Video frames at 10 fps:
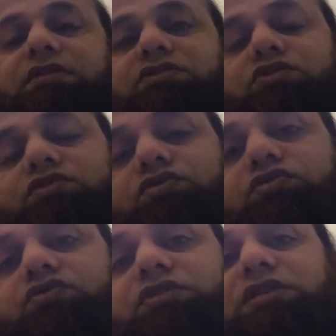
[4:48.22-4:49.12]

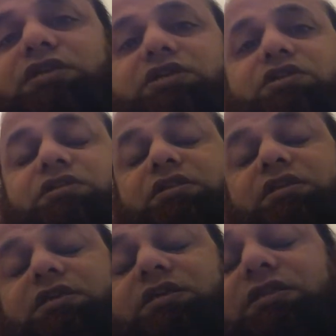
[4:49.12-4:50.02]
to
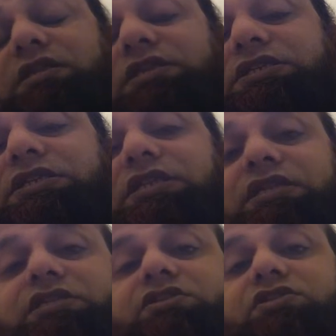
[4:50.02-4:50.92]
the
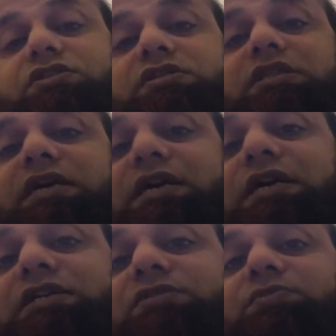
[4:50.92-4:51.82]
genes that
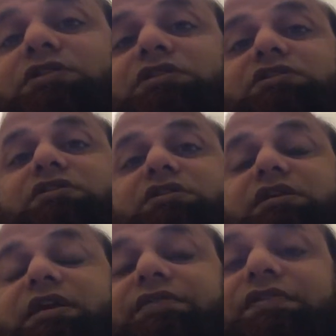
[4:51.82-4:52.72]
has been
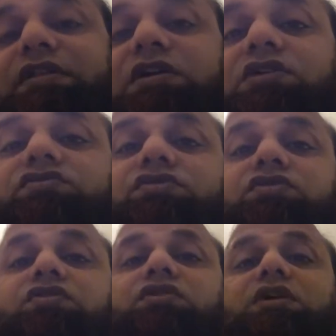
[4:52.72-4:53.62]
carried out or